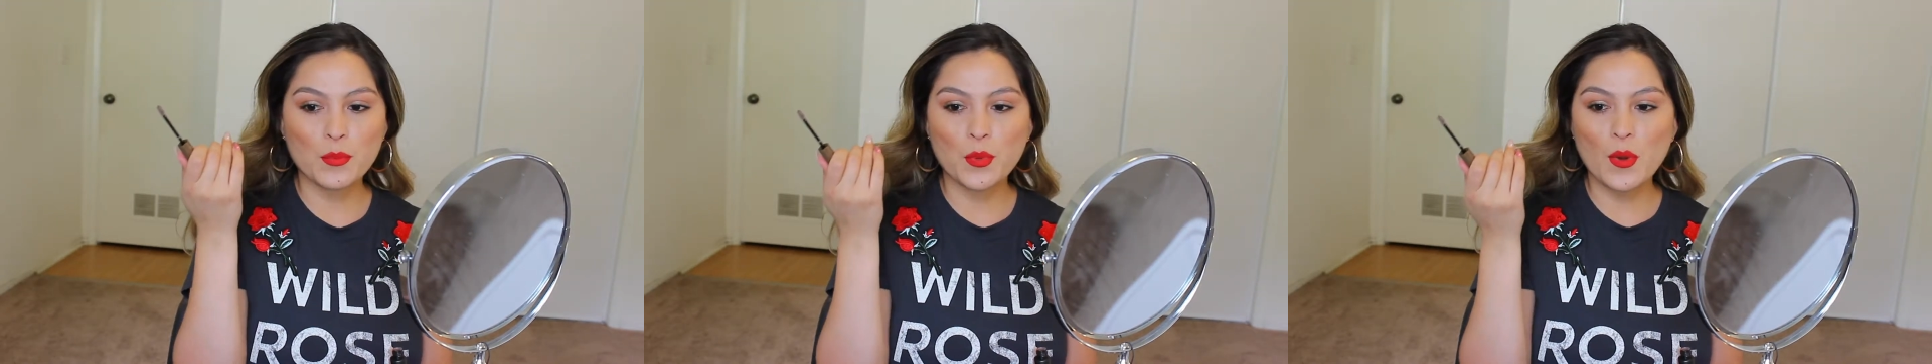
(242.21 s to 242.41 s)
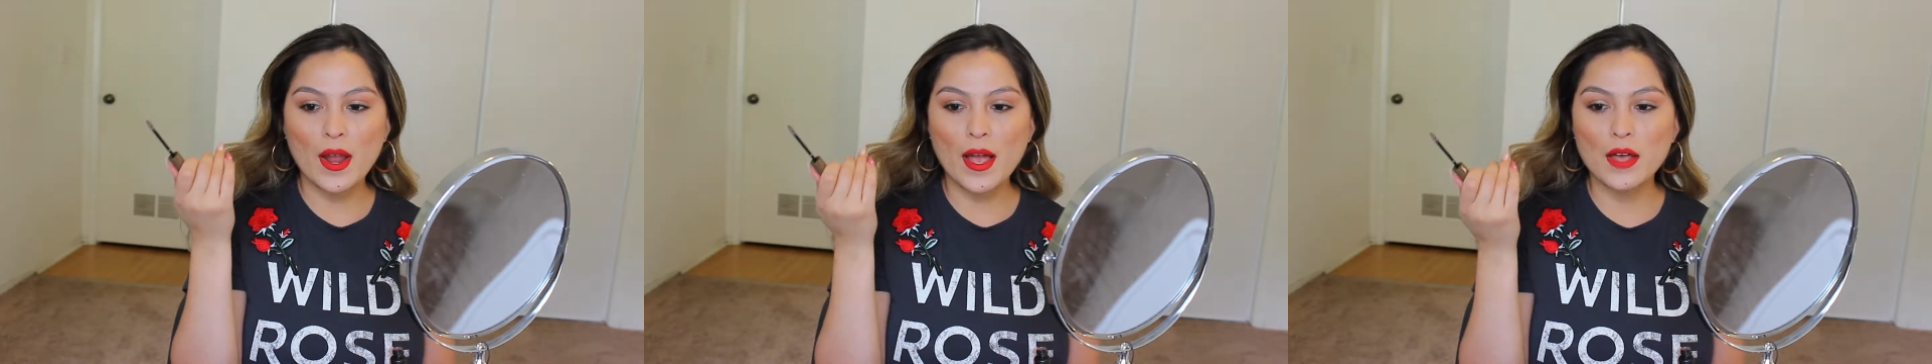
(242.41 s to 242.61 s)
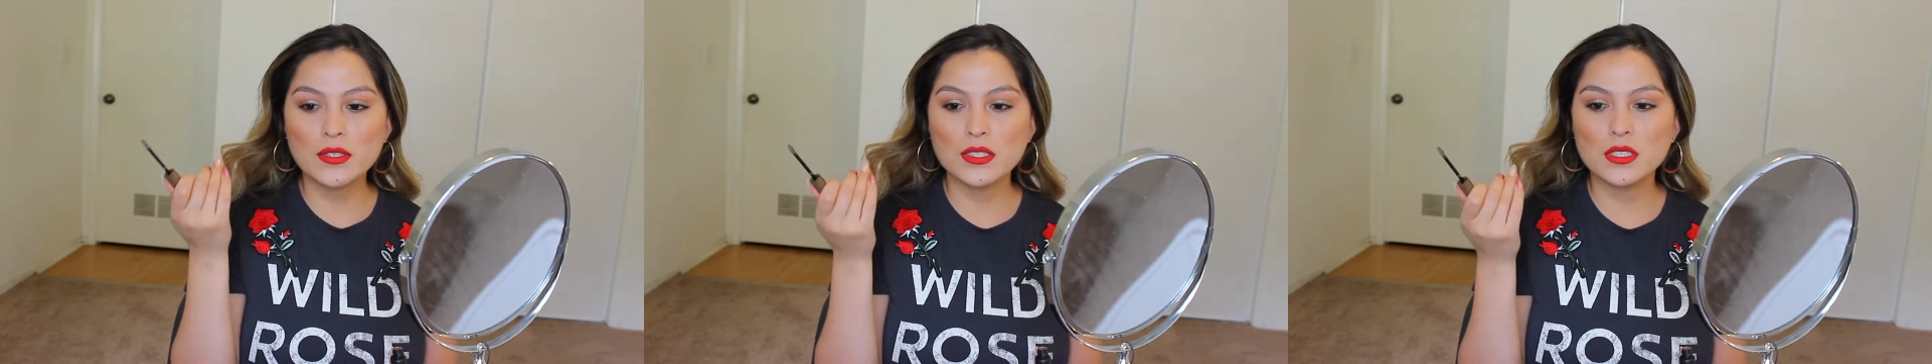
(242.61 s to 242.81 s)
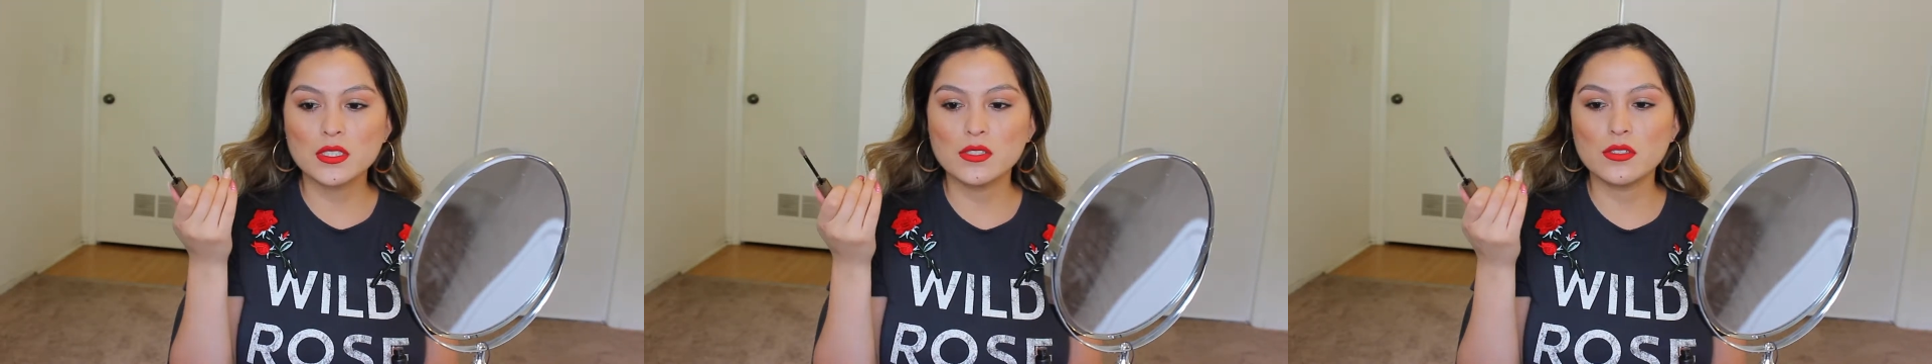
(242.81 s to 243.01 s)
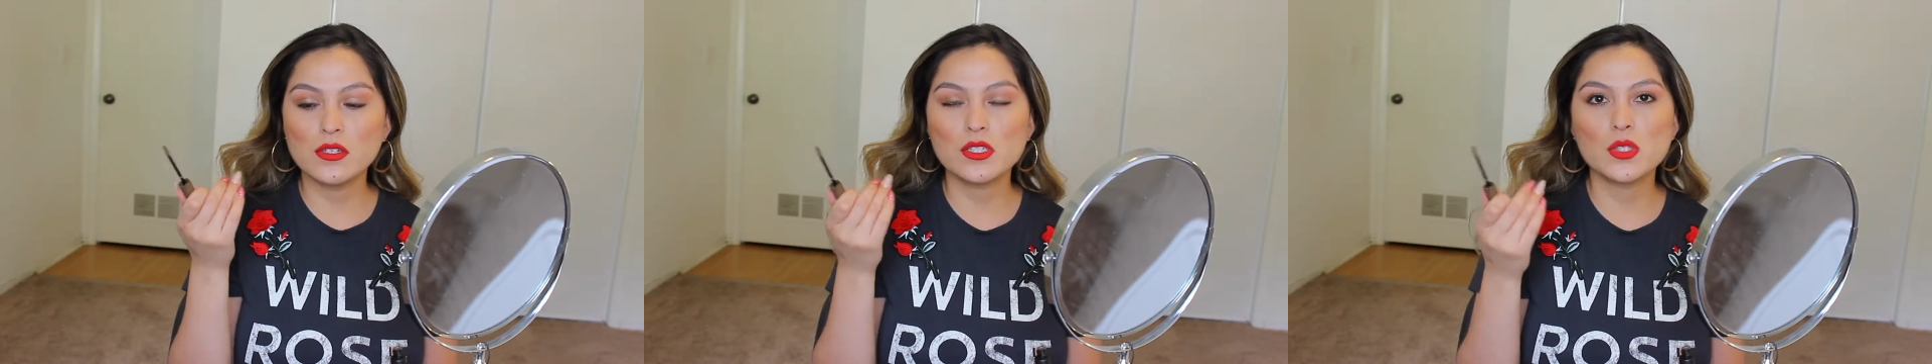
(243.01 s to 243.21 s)
brow
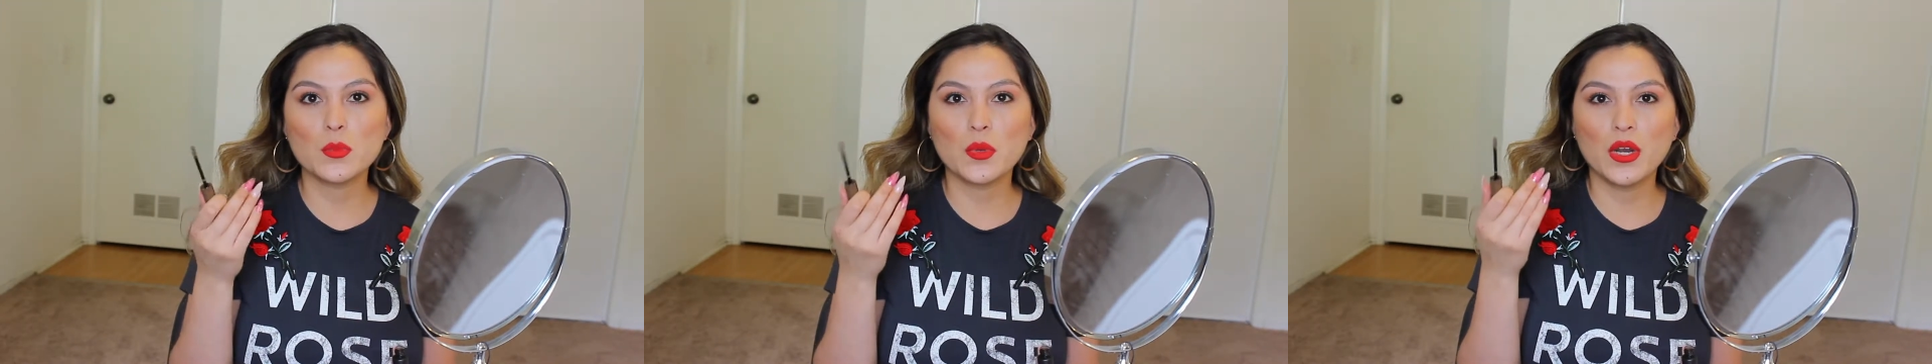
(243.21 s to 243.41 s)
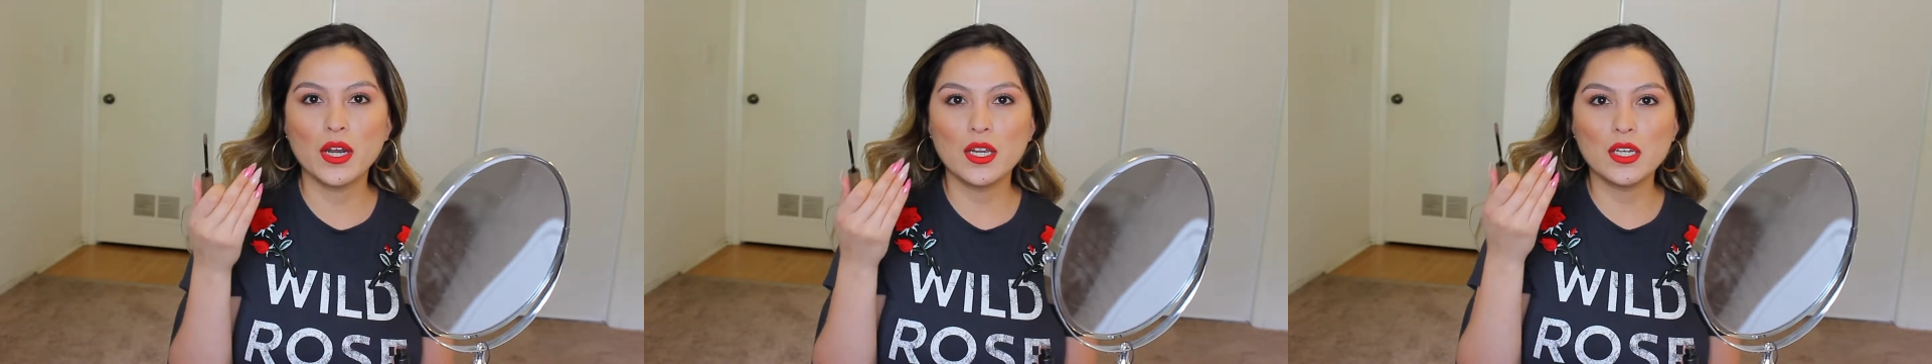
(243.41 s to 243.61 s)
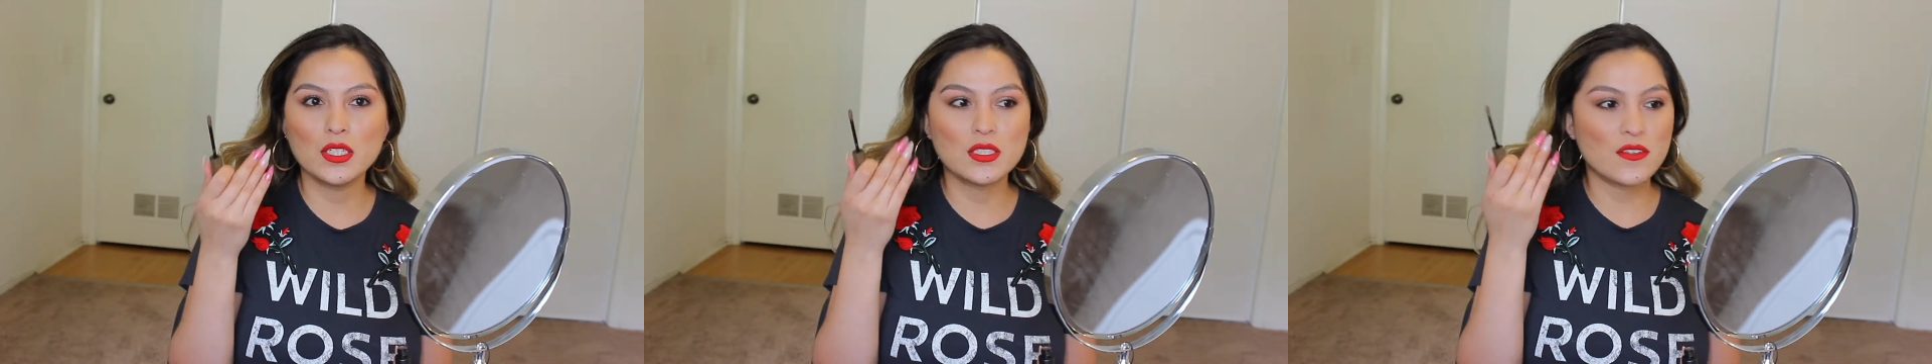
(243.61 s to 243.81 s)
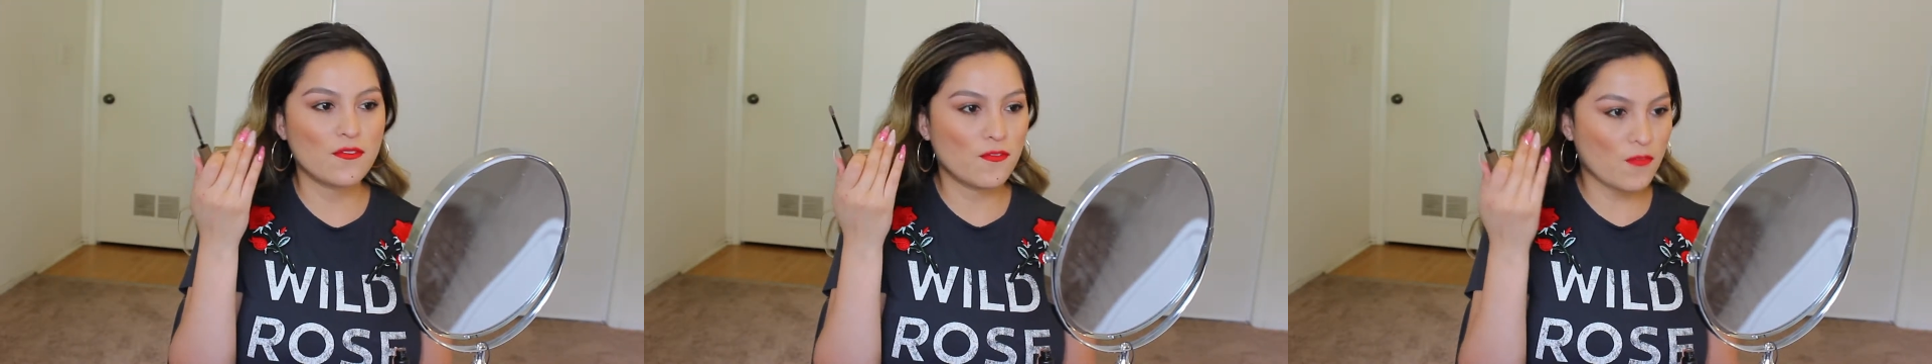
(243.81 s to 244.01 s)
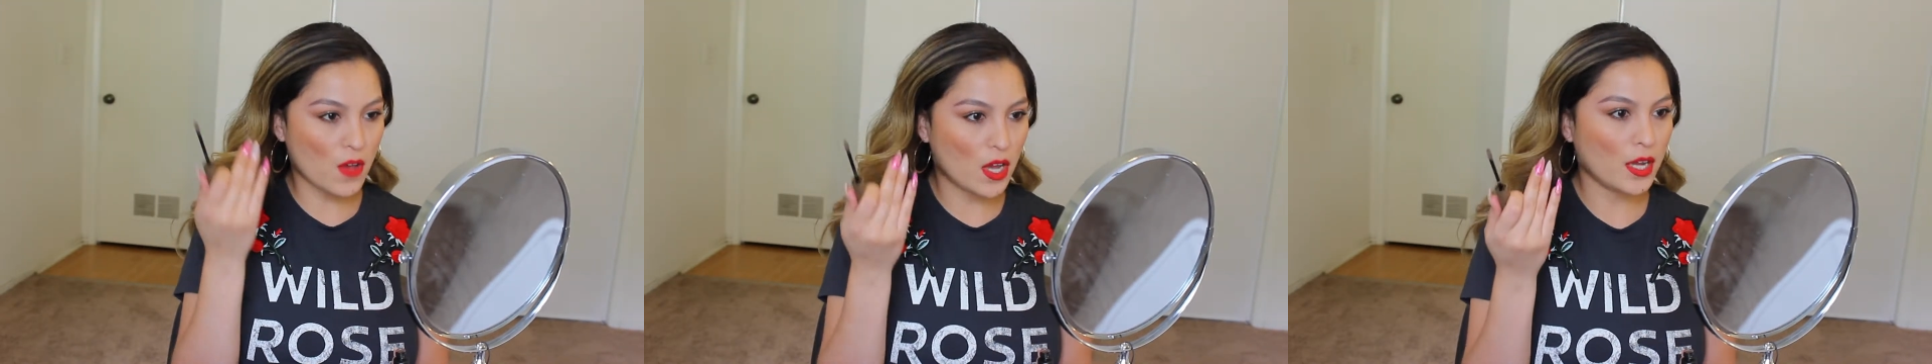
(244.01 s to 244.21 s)
still looks pretty
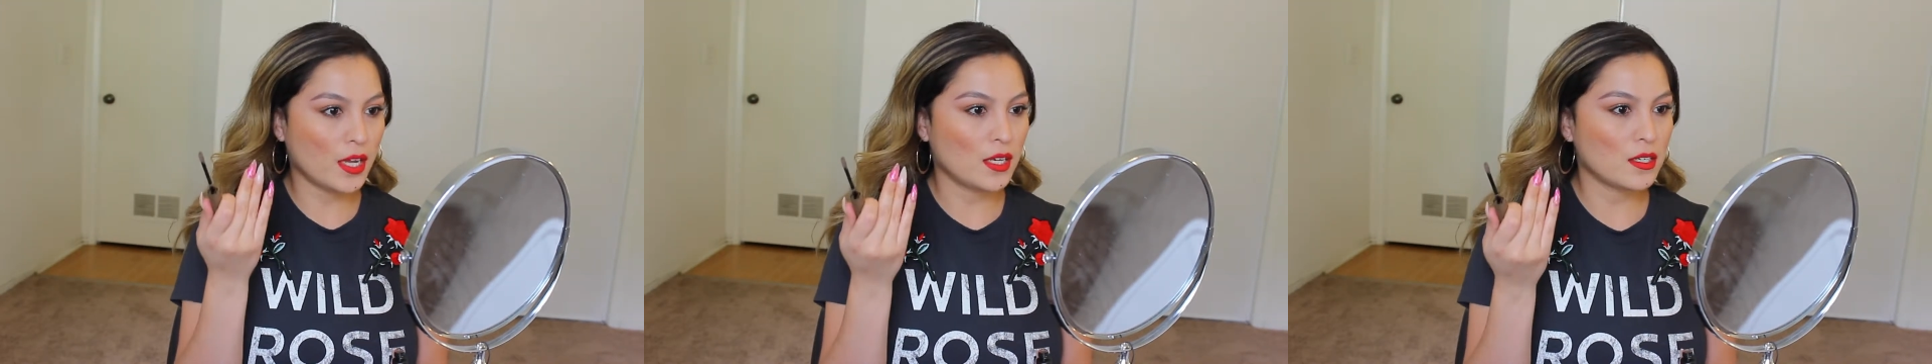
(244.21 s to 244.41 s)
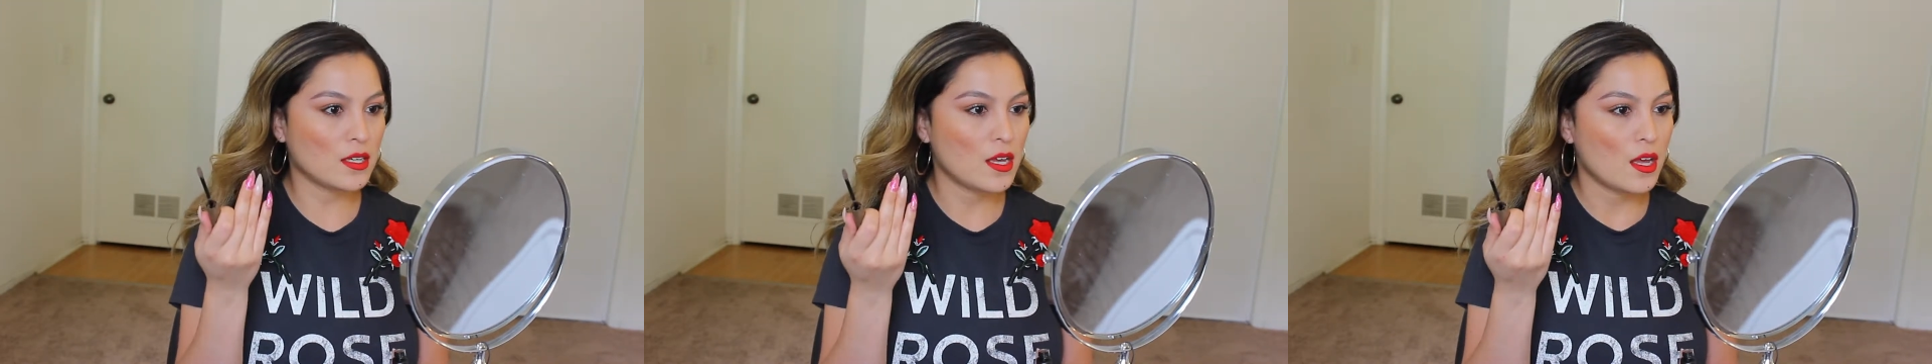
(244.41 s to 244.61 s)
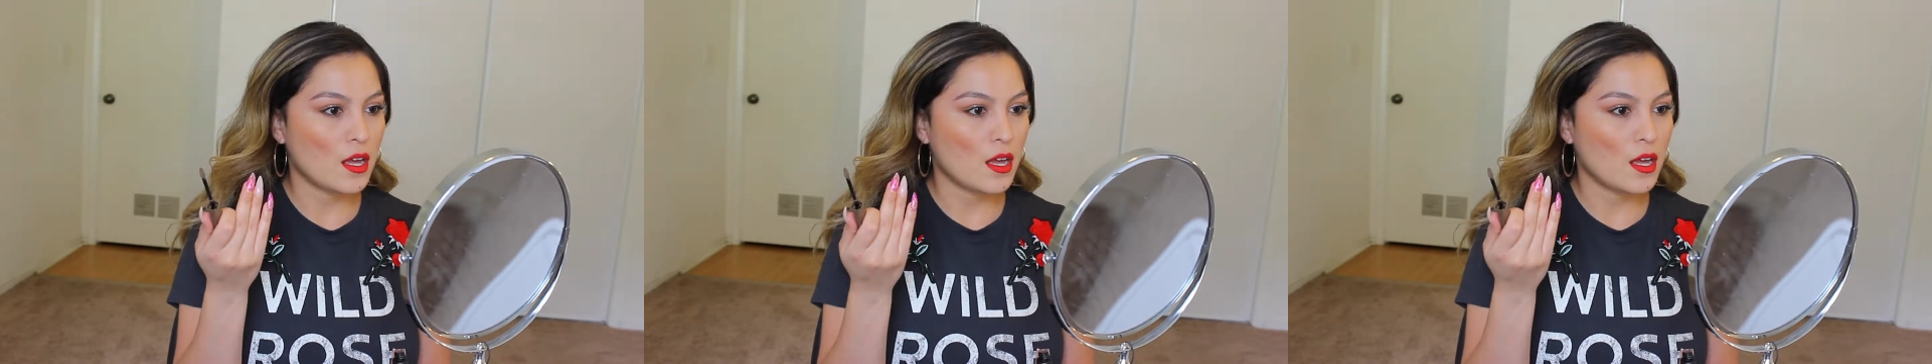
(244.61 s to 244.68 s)
defined.